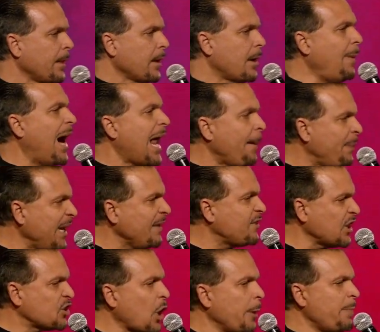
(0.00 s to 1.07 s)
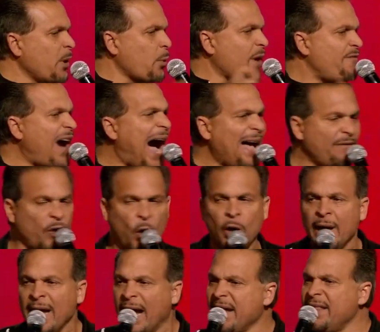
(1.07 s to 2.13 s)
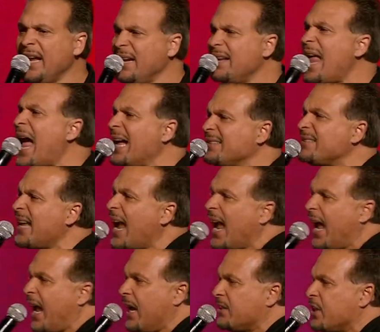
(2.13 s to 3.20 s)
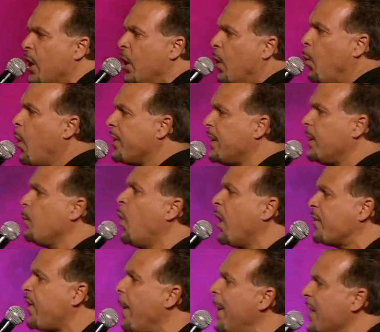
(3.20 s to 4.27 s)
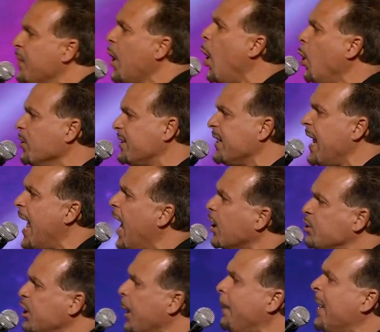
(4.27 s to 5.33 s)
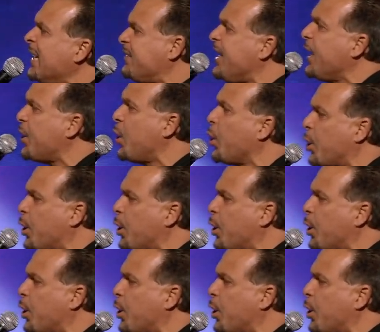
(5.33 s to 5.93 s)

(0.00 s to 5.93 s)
I believe there's going to be a revival in these last days where those in the LGBTQ